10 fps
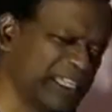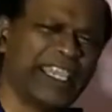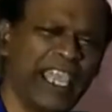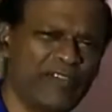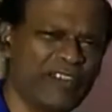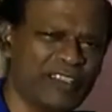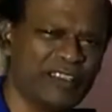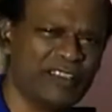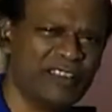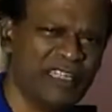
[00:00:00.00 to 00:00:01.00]
kevu.
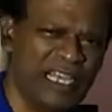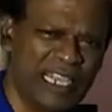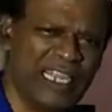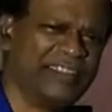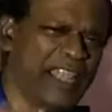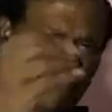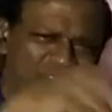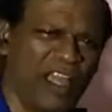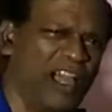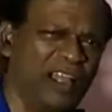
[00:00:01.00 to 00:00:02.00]
I had that
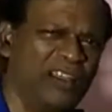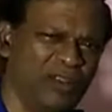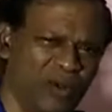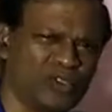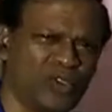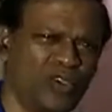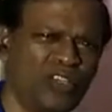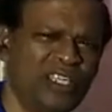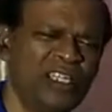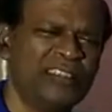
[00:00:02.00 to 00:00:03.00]
flour also.
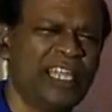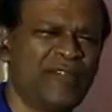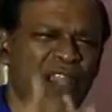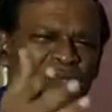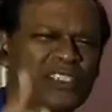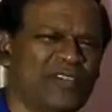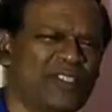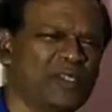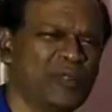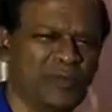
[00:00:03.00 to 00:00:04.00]
That flour was given
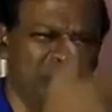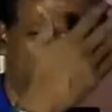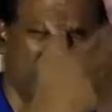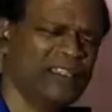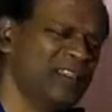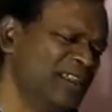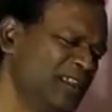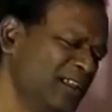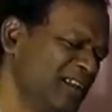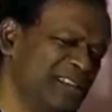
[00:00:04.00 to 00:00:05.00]
to me by
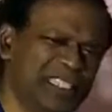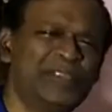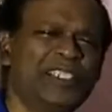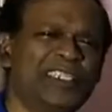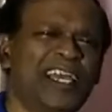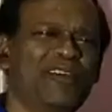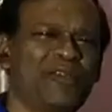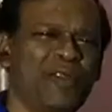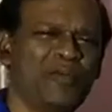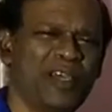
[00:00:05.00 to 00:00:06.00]
Nivedita
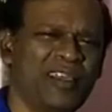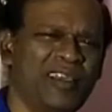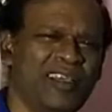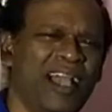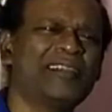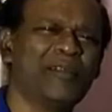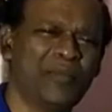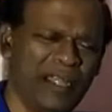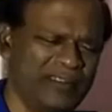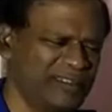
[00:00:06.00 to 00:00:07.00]
from
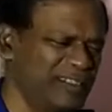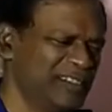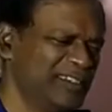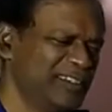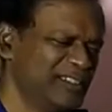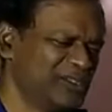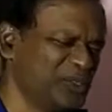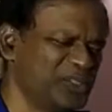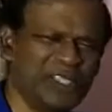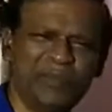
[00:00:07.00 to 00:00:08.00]
Hyderabad. So
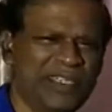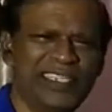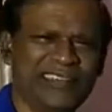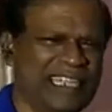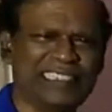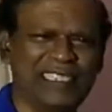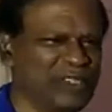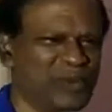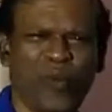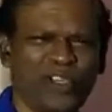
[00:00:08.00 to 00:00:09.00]
she made it nicely. She
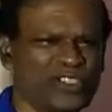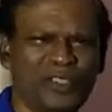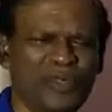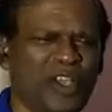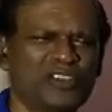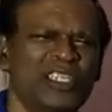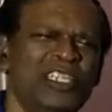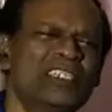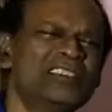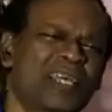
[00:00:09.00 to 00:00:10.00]
washed it because
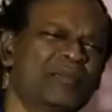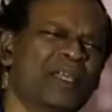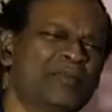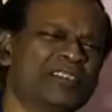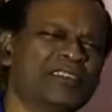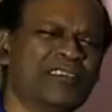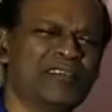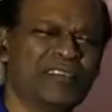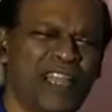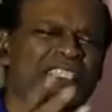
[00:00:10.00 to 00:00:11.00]
sometimes this
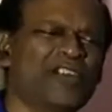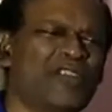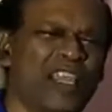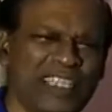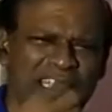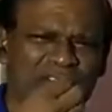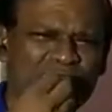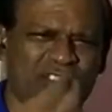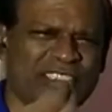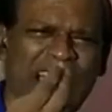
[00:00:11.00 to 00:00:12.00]
ragi flour can have
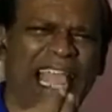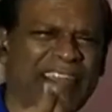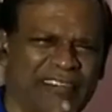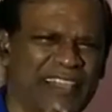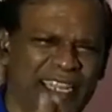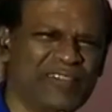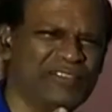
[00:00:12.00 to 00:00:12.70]
sand. You